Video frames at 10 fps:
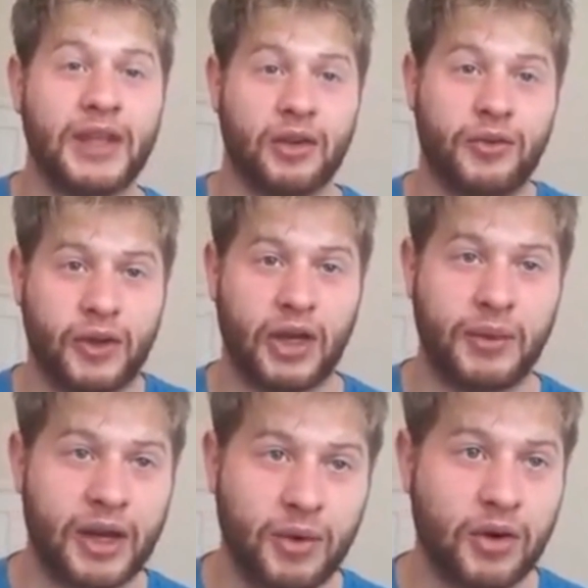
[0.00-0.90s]
if
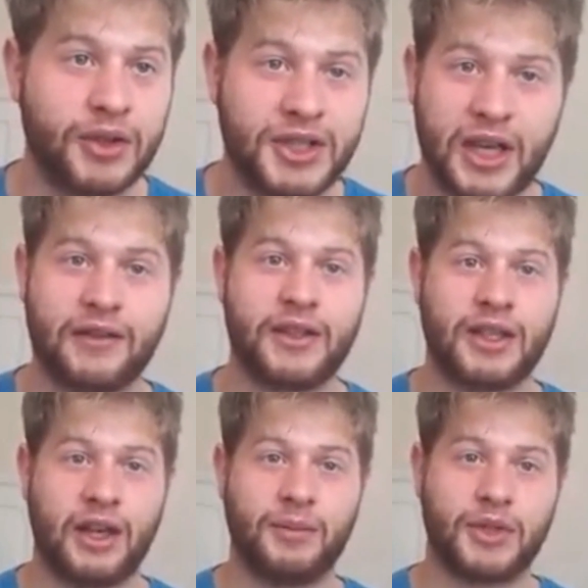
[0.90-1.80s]
anyone could take the
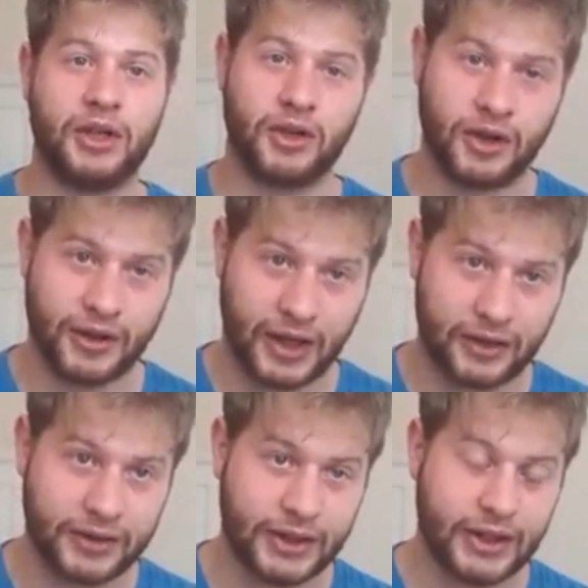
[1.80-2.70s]
time to look at
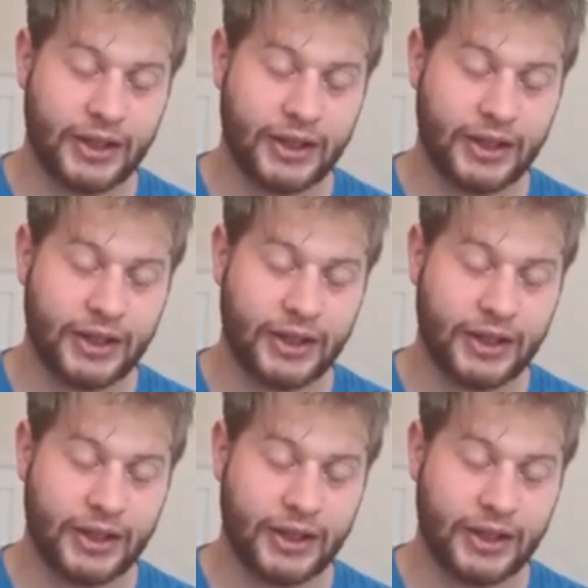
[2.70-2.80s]
that.